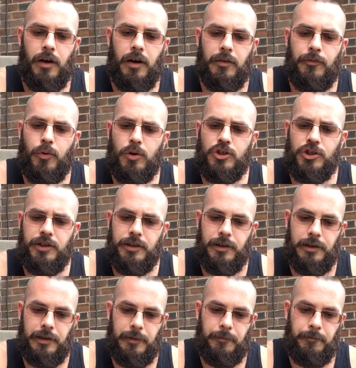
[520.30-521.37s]

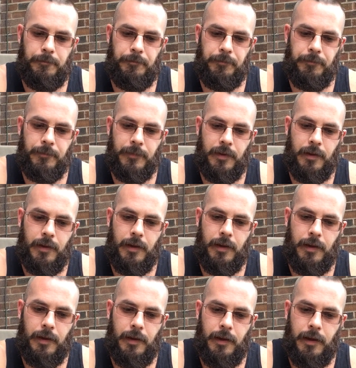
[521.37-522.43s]
unfortunately,
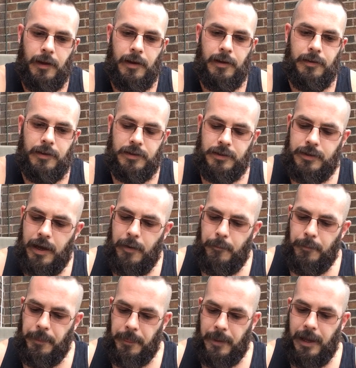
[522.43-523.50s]
the
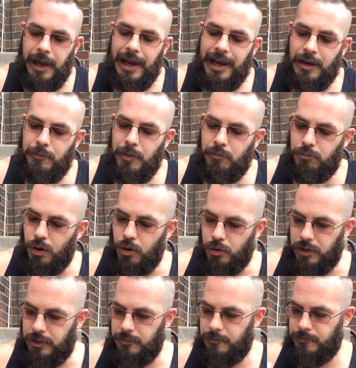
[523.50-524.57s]
stem had been
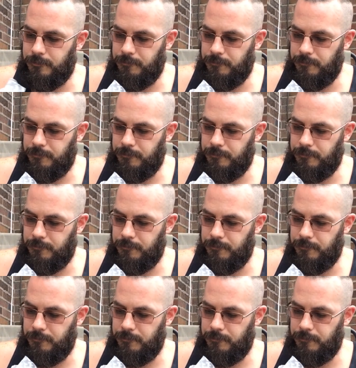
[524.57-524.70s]
broken.